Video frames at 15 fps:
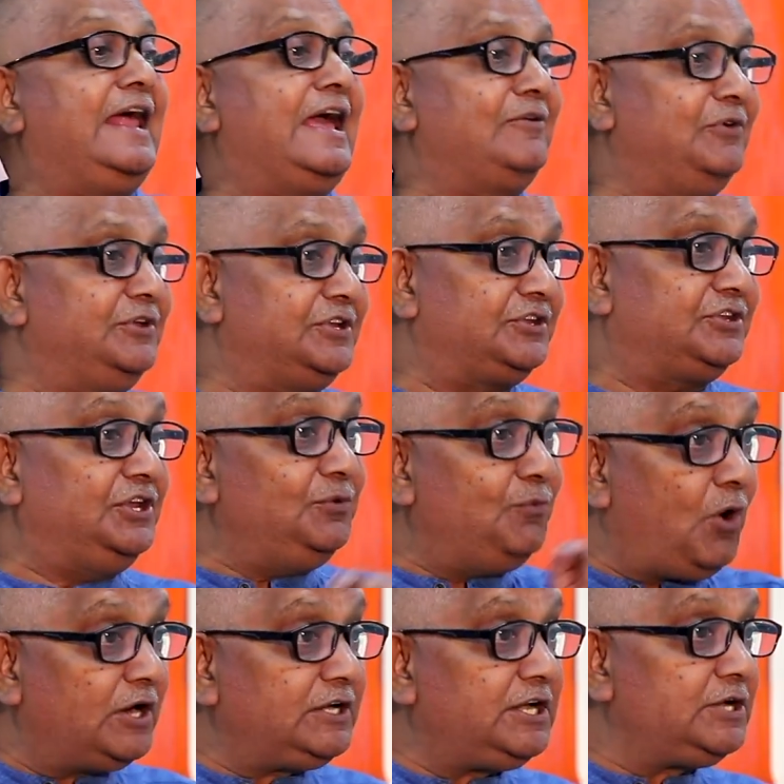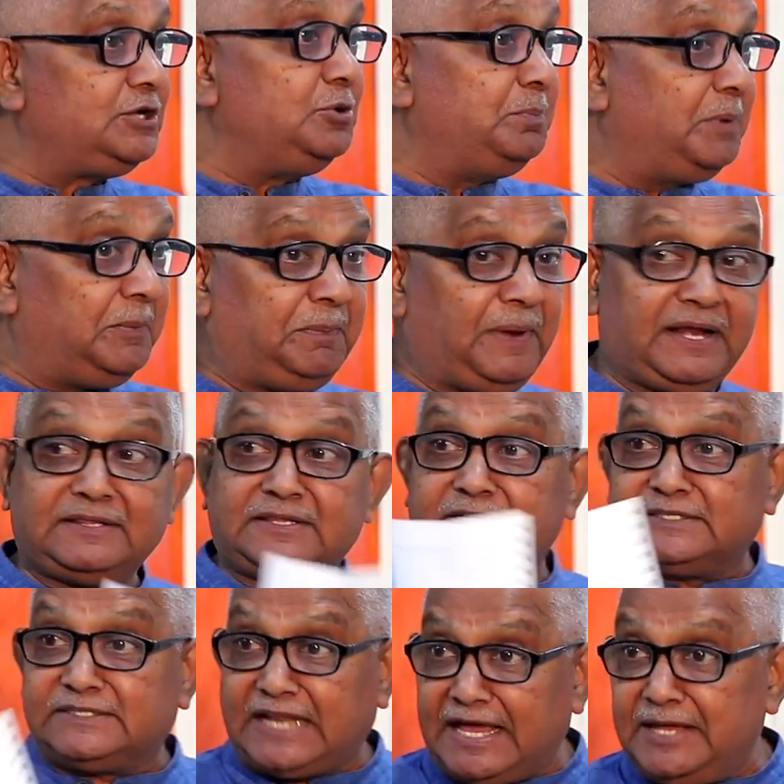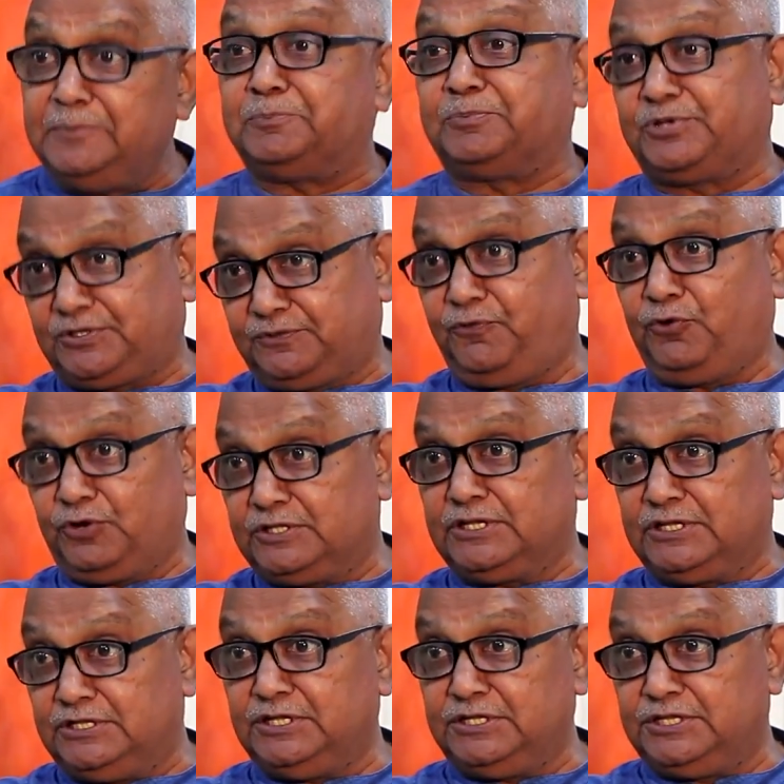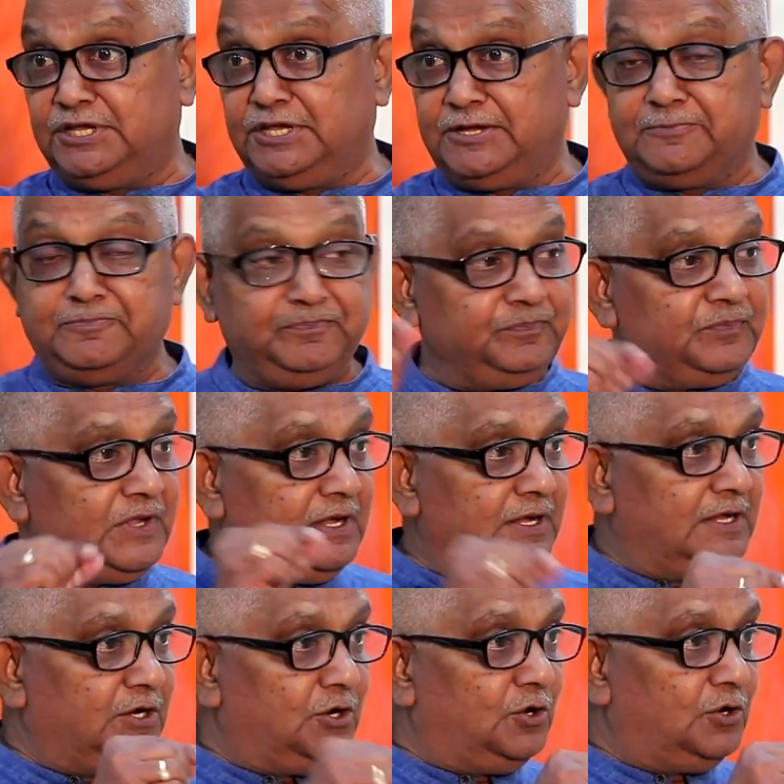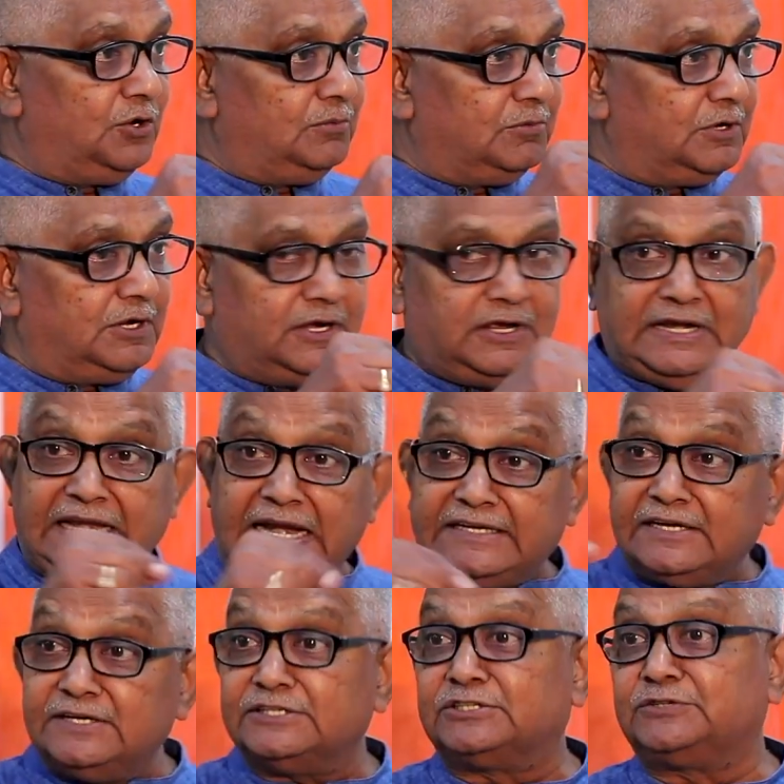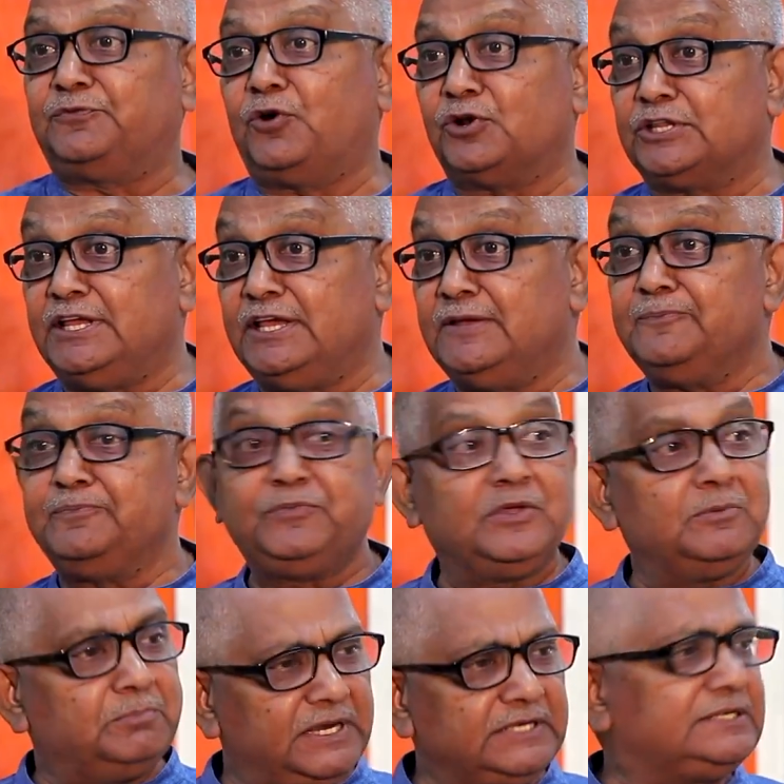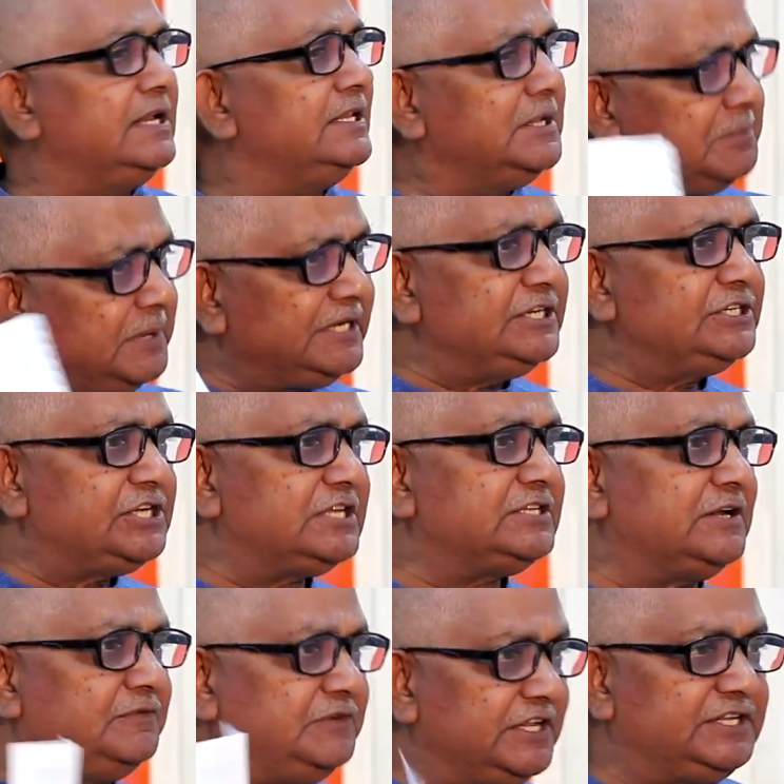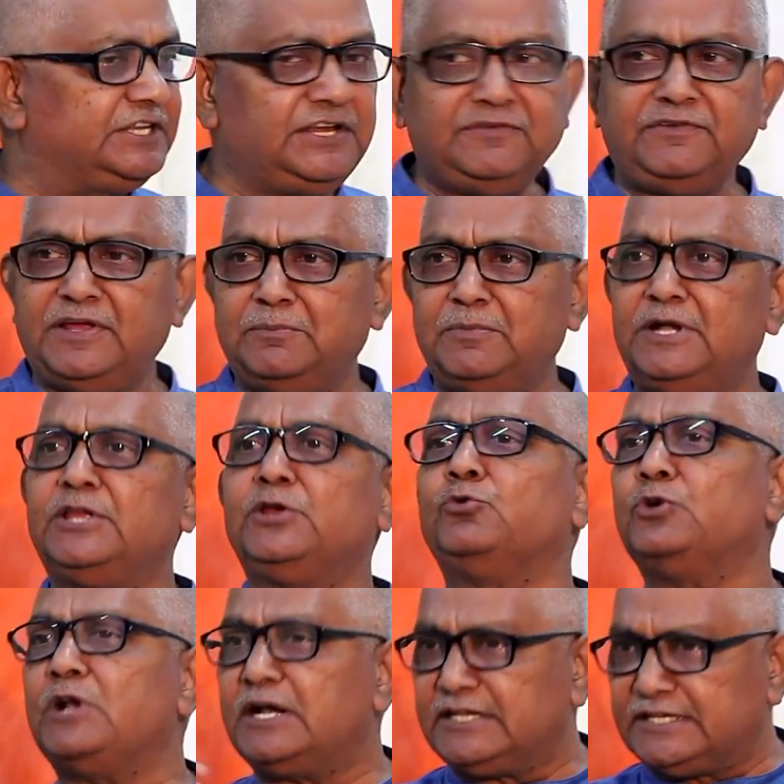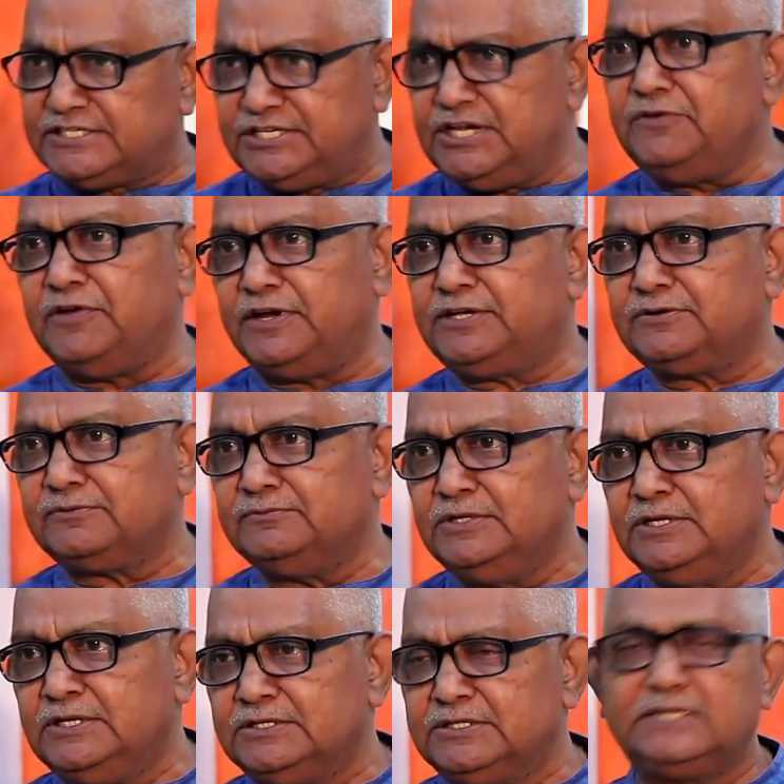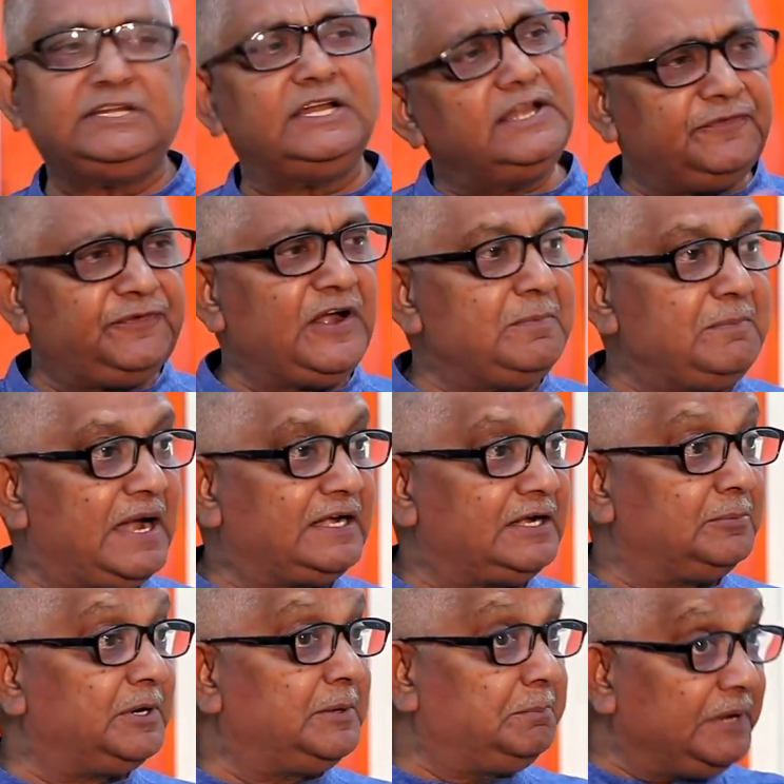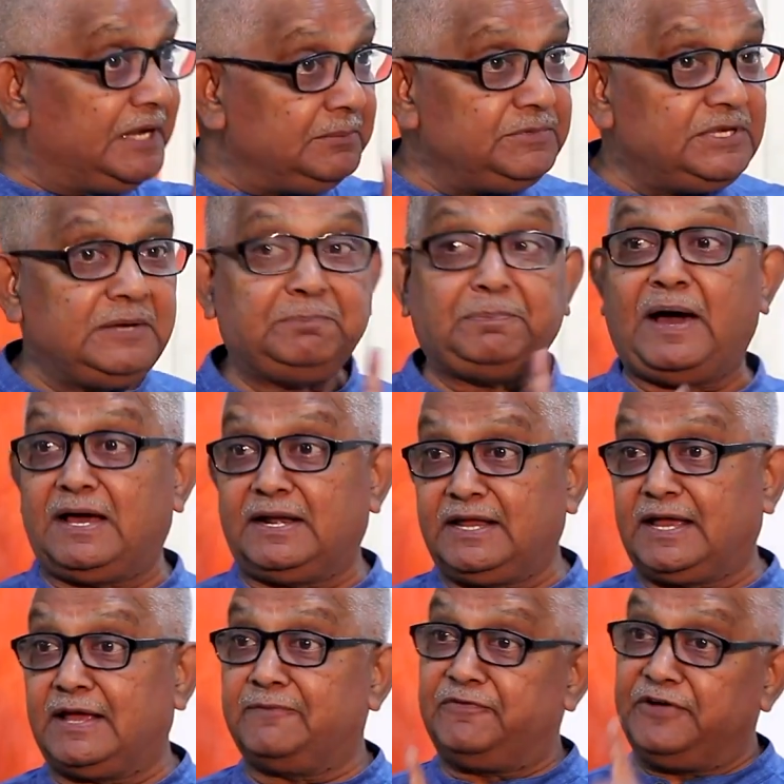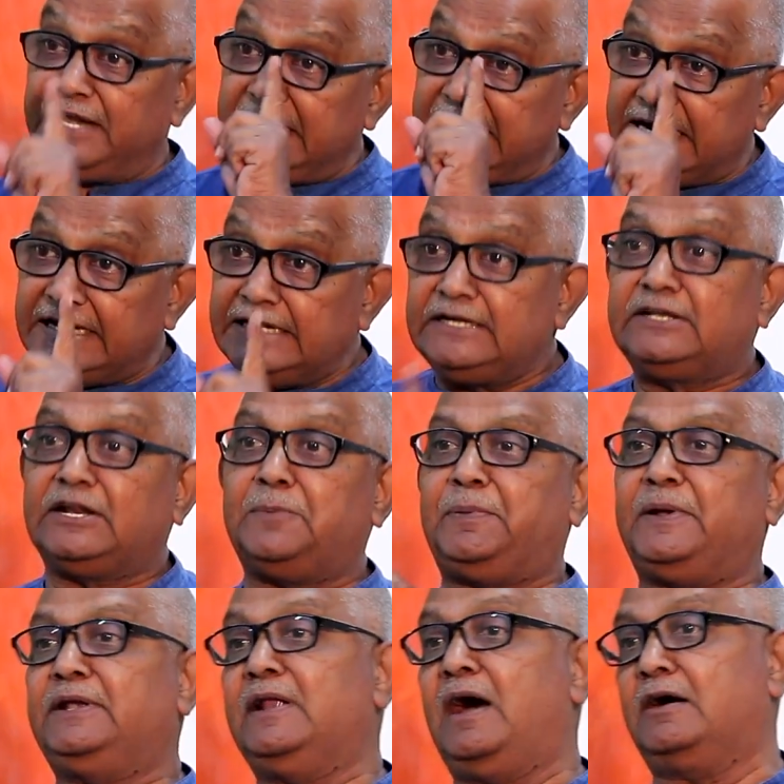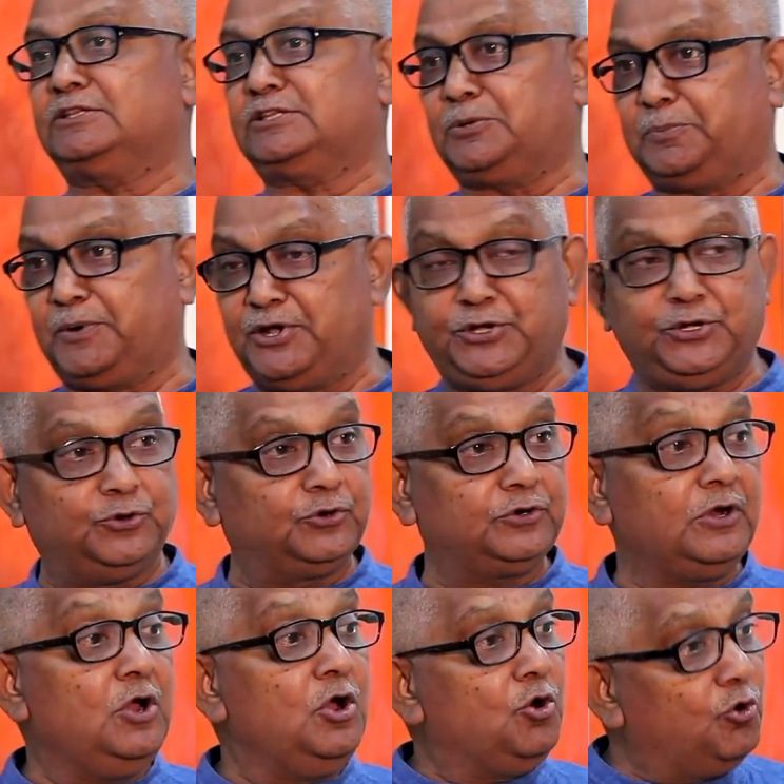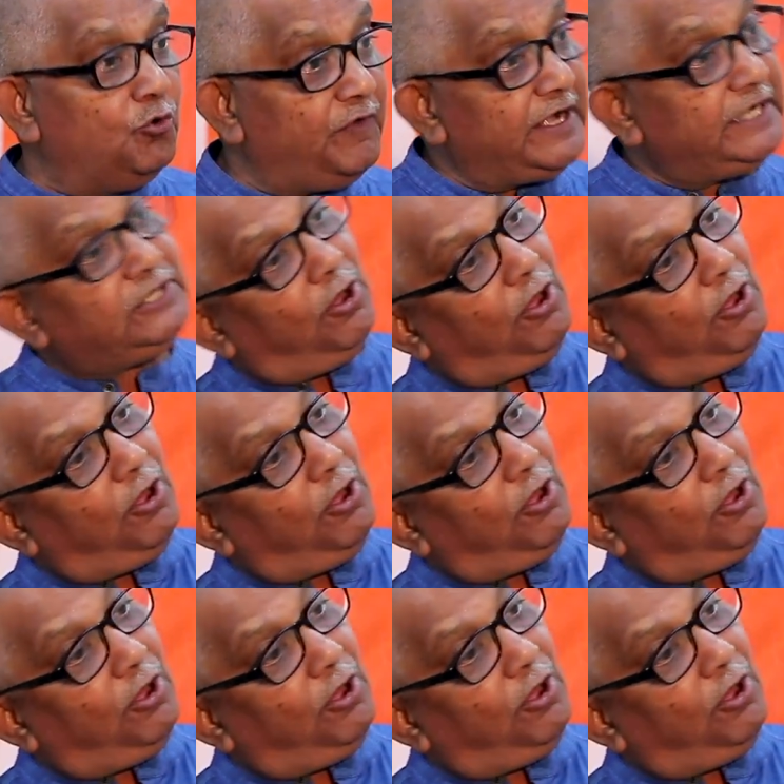languages. He wanted to prepare the types for the letters for the press, and the Britishers have deceived him and he could not achieve it. That's a different matter, but Bhimji Parekh, a very intrepid entrepreneur who went